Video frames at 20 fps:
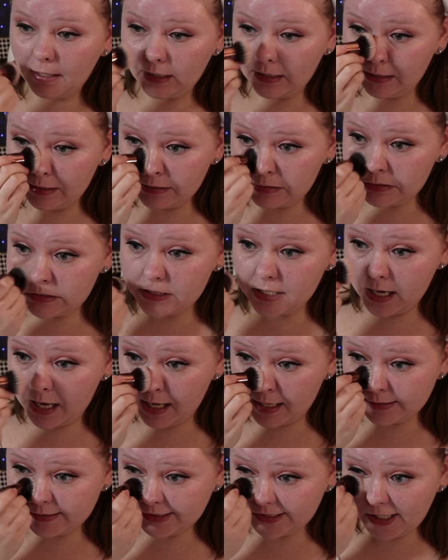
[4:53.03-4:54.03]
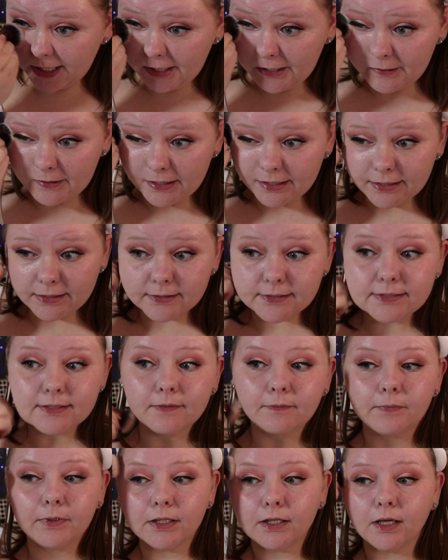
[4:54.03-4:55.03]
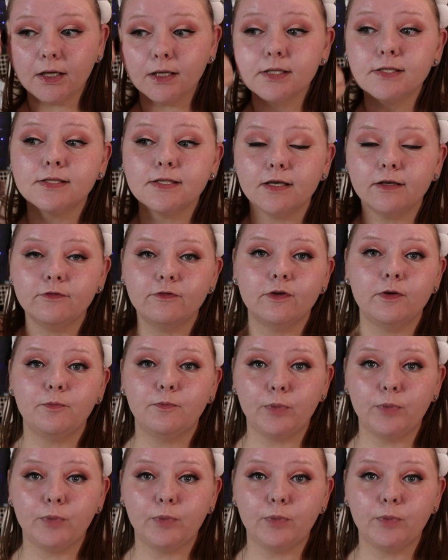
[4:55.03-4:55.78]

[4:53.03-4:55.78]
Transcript: And I say this because of